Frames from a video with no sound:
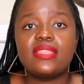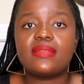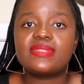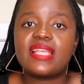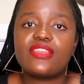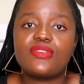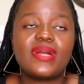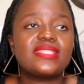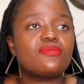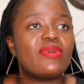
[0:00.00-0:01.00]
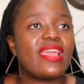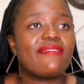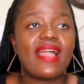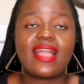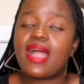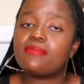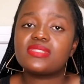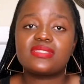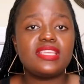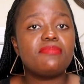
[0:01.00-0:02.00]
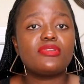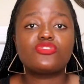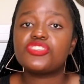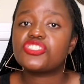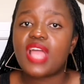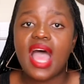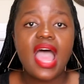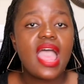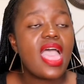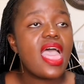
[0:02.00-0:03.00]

And I was like, you know what? Whenever I come see Patricia,